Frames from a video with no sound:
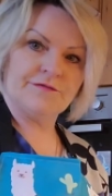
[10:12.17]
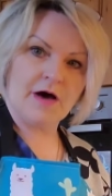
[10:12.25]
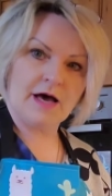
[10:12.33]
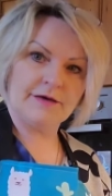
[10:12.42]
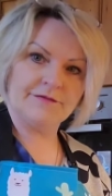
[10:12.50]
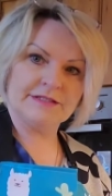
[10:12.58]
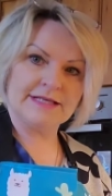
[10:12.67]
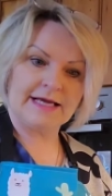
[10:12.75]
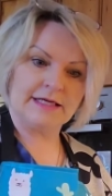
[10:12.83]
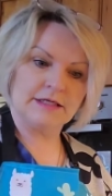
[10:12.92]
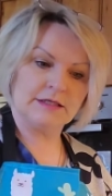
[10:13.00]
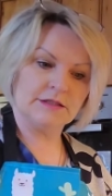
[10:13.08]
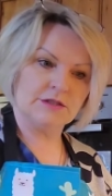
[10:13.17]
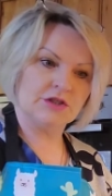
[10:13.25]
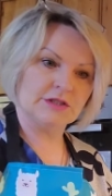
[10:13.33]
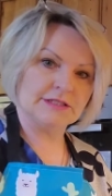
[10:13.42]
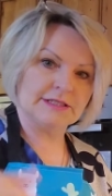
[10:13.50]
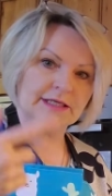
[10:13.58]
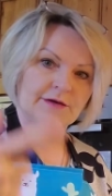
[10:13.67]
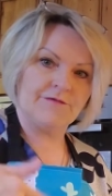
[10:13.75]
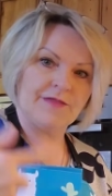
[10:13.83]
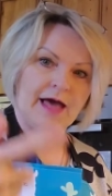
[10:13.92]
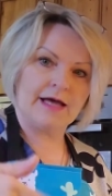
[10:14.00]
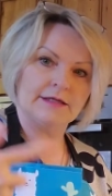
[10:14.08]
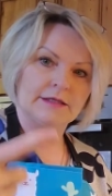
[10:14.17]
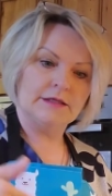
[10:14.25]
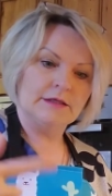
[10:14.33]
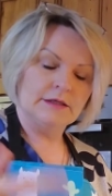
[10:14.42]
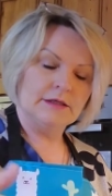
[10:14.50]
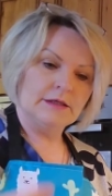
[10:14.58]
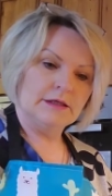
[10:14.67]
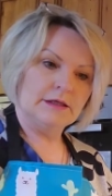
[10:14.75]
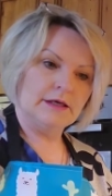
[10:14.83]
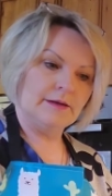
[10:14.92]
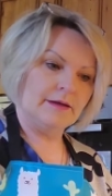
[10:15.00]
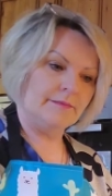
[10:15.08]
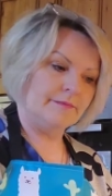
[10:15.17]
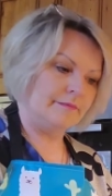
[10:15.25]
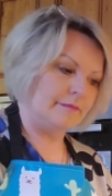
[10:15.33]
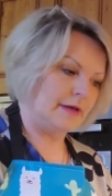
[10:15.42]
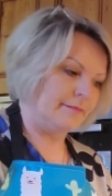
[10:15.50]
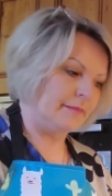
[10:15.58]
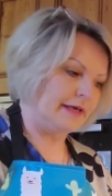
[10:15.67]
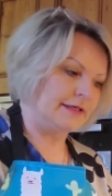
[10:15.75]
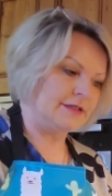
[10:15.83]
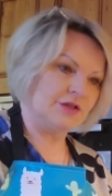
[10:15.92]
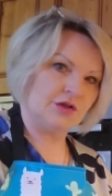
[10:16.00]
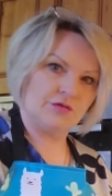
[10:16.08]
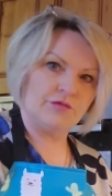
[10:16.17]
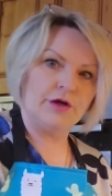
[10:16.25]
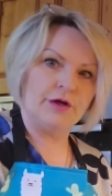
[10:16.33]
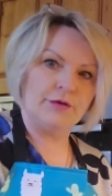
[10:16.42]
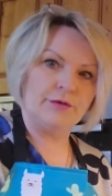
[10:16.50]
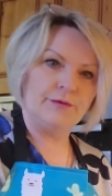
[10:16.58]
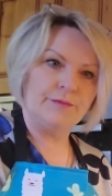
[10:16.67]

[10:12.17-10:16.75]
5 seconds, just to give that a mix through.